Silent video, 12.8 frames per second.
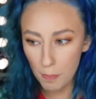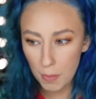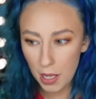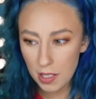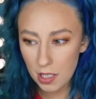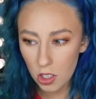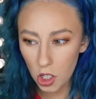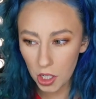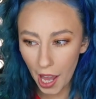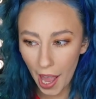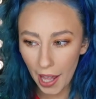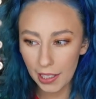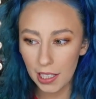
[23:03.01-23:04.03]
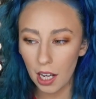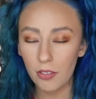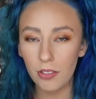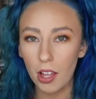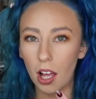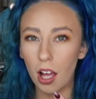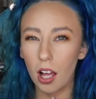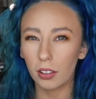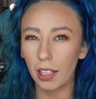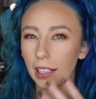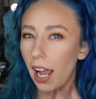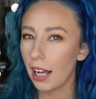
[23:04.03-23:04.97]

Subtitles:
mist took any of the like